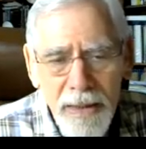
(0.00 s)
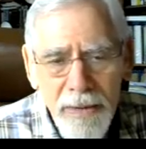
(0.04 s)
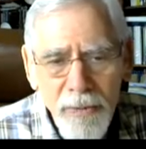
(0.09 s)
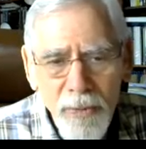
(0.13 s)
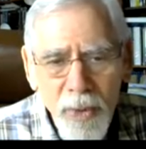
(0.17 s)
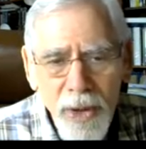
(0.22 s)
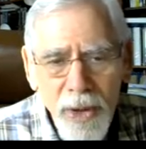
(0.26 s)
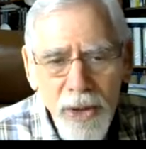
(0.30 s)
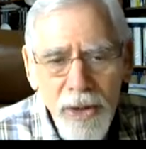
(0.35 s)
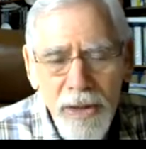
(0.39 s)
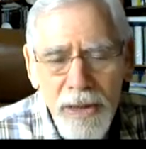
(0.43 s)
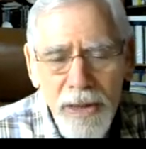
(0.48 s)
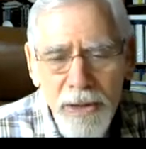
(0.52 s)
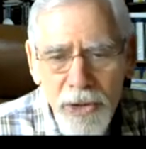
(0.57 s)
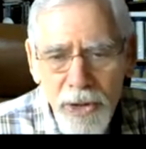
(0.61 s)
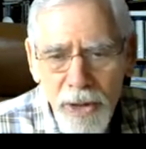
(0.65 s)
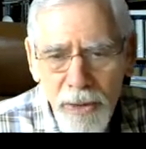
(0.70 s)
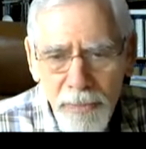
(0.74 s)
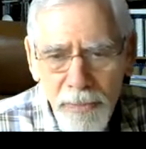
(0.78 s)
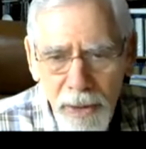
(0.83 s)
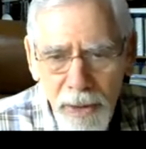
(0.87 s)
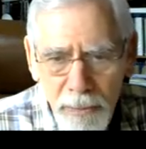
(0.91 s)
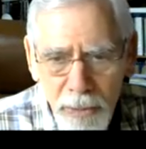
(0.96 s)
we're gonna
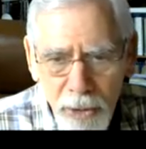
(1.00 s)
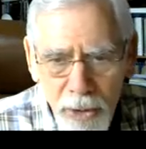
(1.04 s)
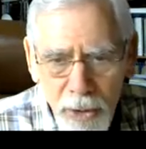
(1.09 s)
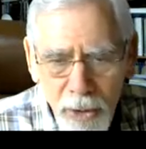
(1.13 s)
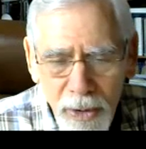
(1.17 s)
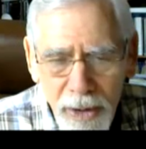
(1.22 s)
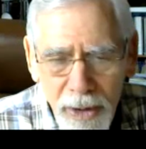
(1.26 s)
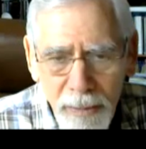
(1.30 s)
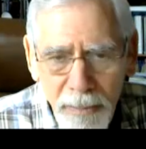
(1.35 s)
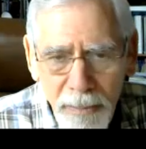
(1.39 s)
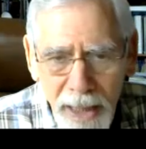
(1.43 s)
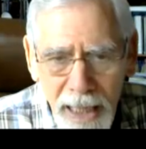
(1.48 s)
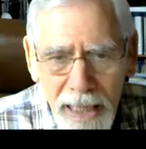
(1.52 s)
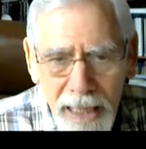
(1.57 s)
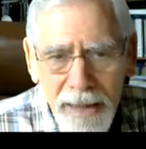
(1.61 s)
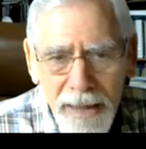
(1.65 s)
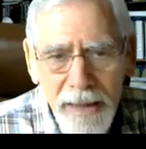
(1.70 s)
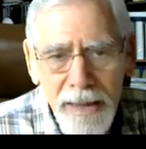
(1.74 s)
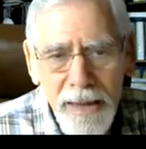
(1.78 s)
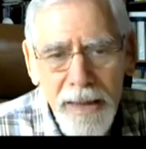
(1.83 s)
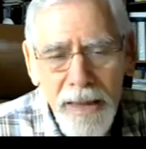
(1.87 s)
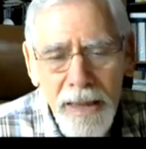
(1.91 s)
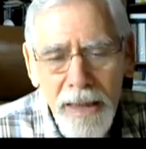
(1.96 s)
see people going
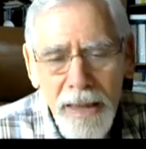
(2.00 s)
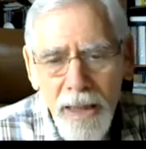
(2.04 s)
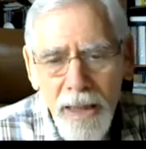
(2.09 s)
back